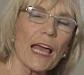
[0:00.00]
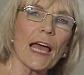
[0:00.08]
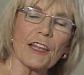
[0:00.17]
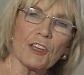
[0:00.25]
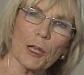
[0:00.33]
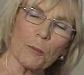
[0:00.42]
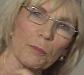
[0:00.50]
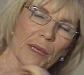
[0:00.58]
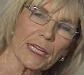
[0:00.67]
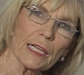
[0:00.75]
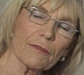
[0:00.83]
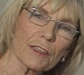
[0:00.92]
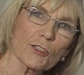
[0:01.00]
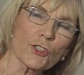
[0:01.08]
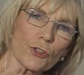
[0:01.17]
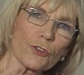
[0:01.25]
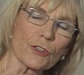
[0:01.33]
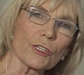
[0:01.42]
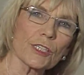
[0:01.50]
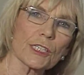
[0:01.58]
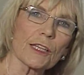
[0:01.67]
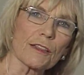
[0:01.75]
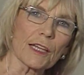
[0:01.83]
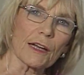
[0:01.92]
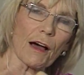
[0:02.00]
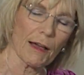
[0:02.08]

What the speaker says: And yet many of the students that